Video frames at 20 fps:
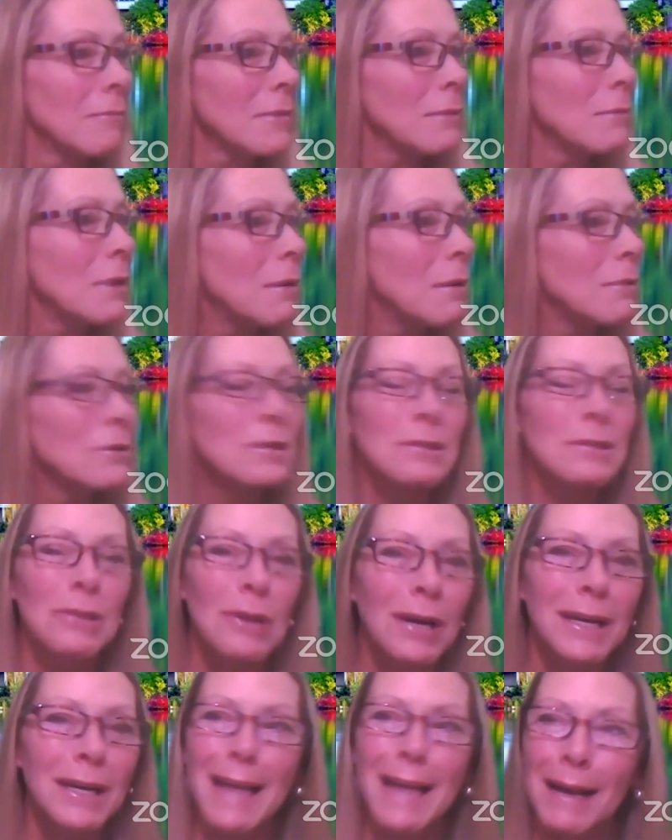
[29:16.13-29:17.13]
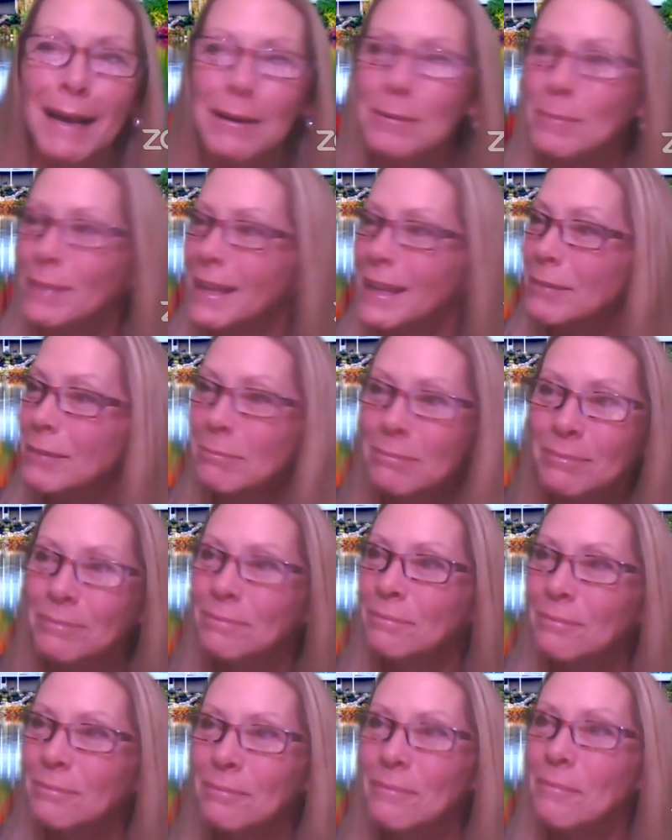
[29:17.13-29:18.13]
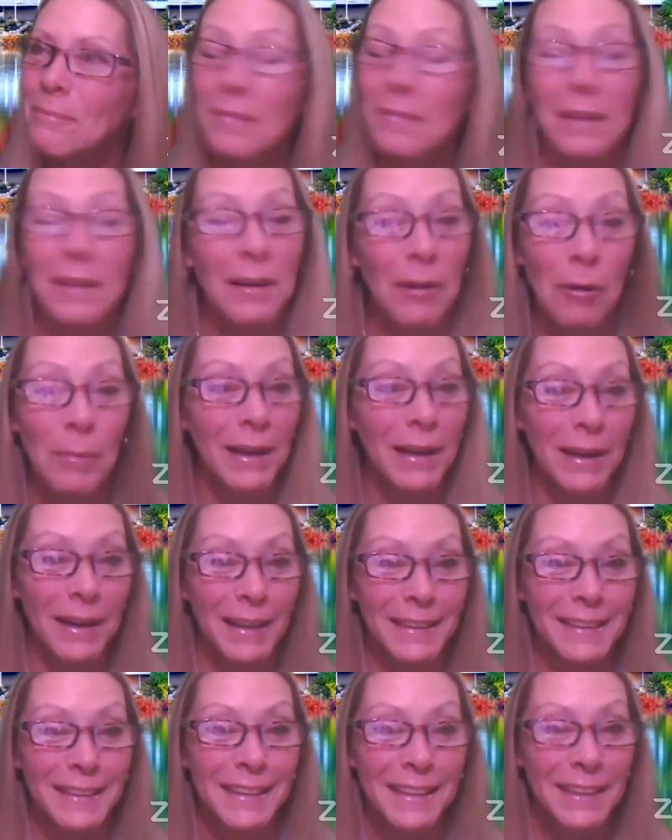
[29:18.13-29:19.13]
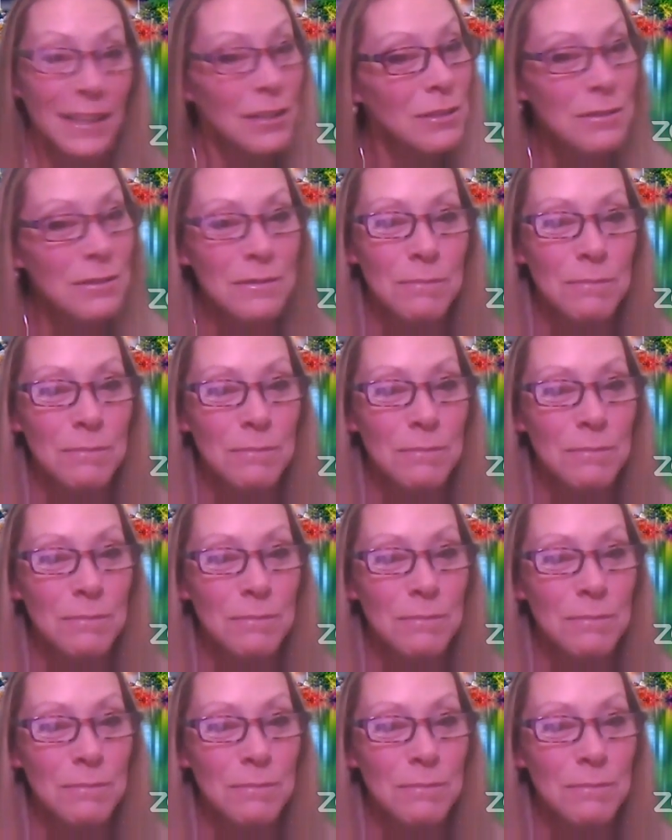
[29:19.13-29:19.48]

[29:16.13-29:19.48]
And we were just looking at them like, oh my God, it's